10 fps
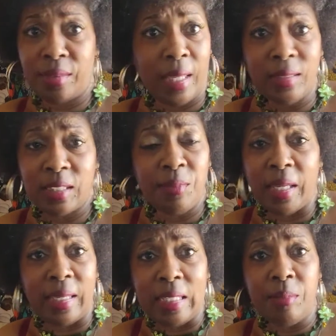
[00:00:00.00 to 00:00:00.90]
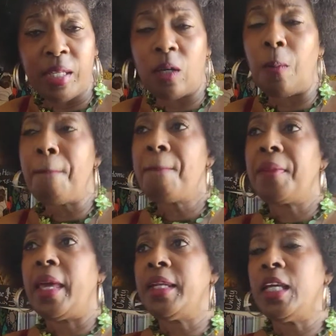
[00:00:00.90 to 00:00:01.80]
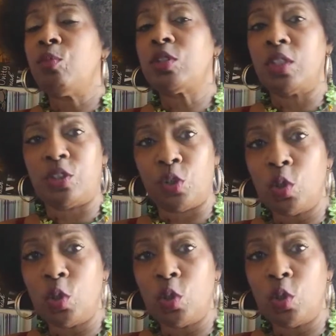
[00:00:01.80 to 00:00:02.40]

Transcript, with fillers: they sent me an email and it was it's a